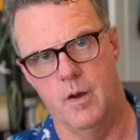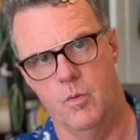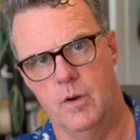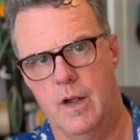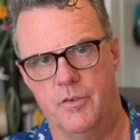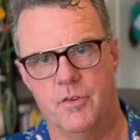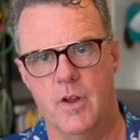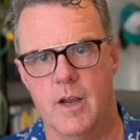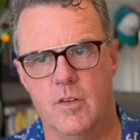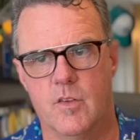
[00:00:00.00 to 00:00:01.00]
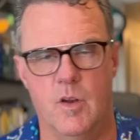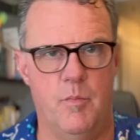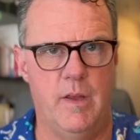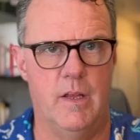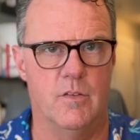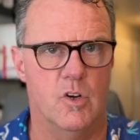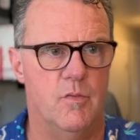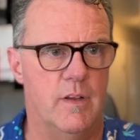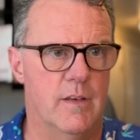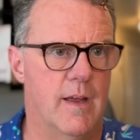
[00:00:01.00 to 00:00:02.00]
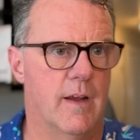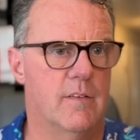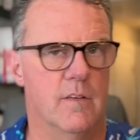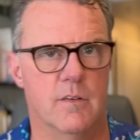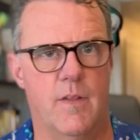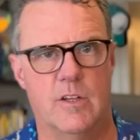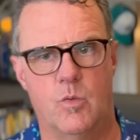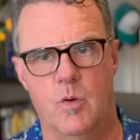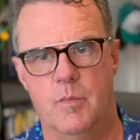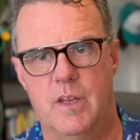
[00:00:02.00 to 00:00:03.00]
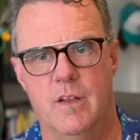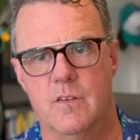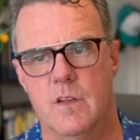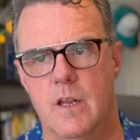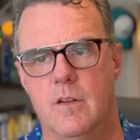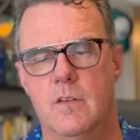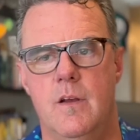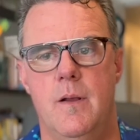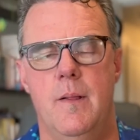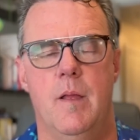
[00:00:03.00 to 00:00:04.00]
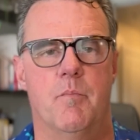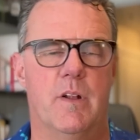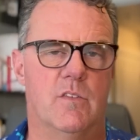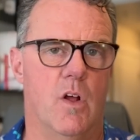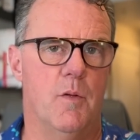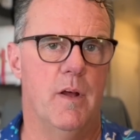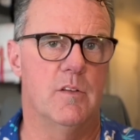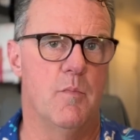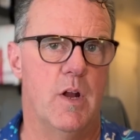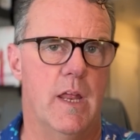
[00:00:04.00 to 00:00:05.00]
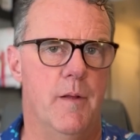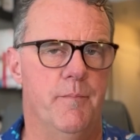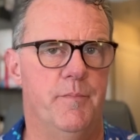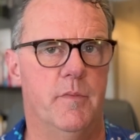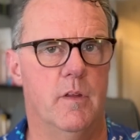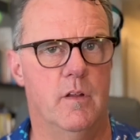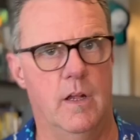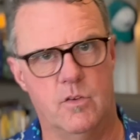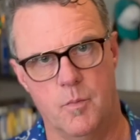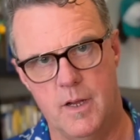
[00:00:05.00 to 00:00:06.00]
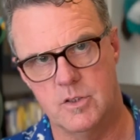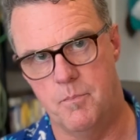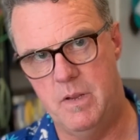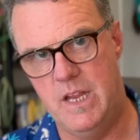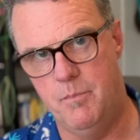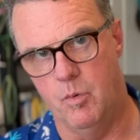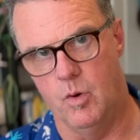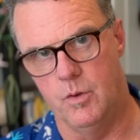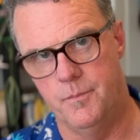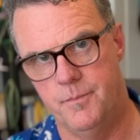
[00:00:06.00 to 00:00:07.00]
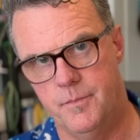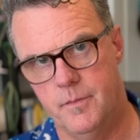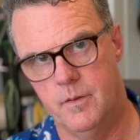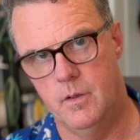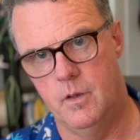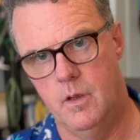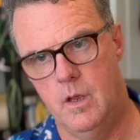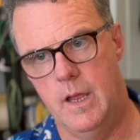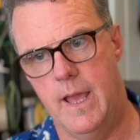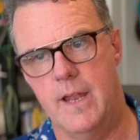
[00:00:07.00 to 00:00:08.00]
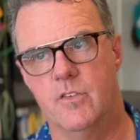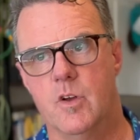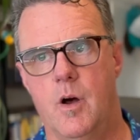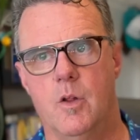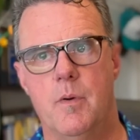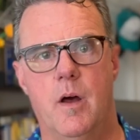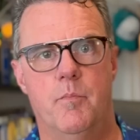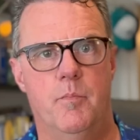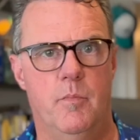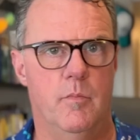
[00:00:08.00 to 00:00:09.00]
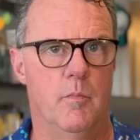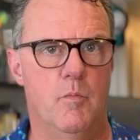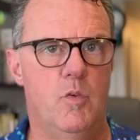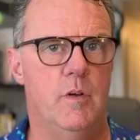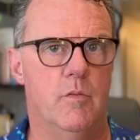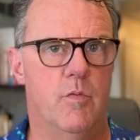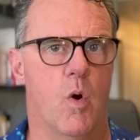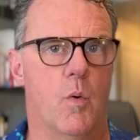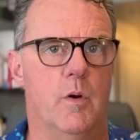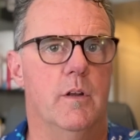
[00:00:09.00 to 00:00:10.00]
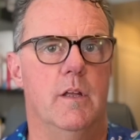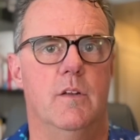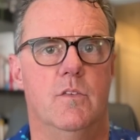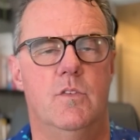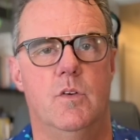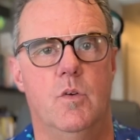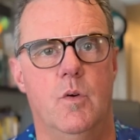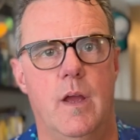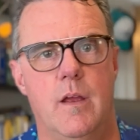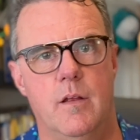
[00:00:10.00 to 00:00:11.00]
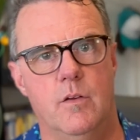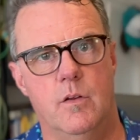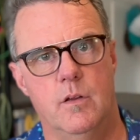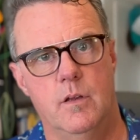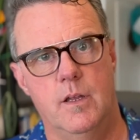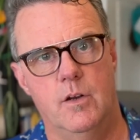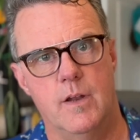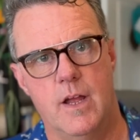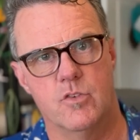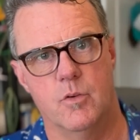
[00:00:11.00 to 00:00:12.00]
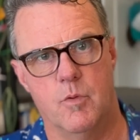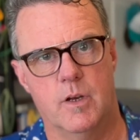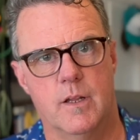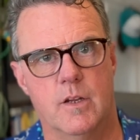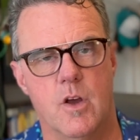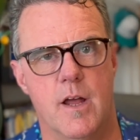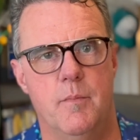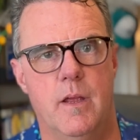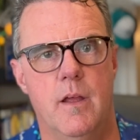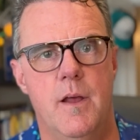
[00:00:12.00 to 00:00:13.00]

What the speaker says: where al-Sudani is going to be is Irving, Texas, and that's where McKesson is. But it's all about the money, it's about the people, and it's all about moving forward into a international market economy.